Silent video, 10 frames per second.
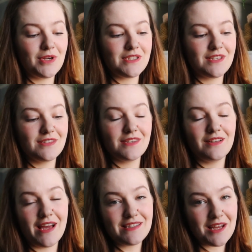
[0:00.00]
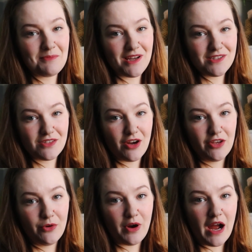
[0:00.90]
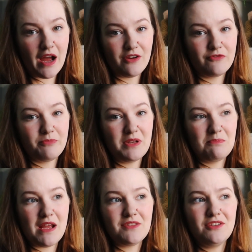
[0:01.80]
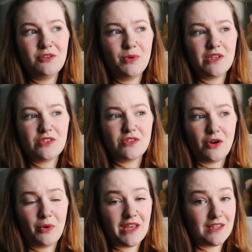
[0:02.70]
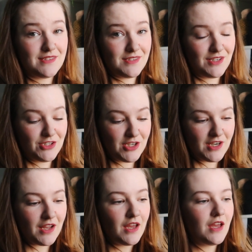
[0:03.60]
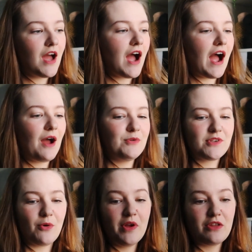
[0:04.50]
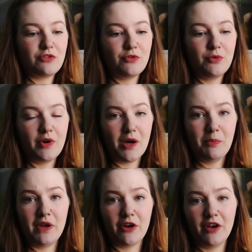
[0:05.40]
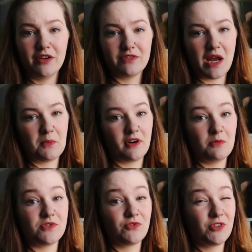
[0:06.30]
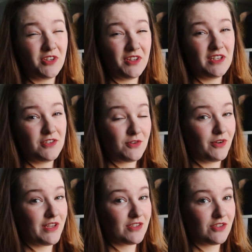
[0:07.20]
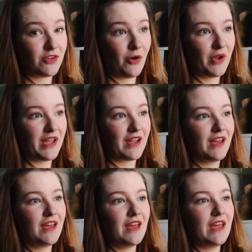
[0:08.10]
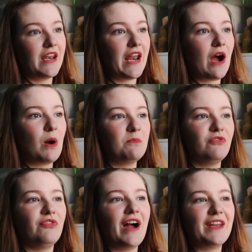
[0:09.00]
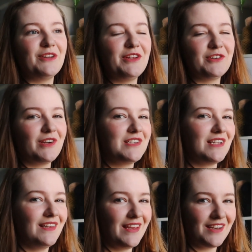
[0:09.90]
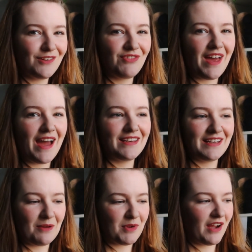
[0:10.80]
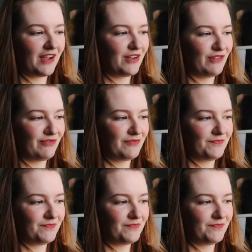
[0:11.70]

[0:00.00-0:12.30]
since the last time I saw you, I've been mainly doing sewing and stitching. I was going through a period of time where I was really enjoying sewing, and now I'm finally reaching the end of that, and I'm kind of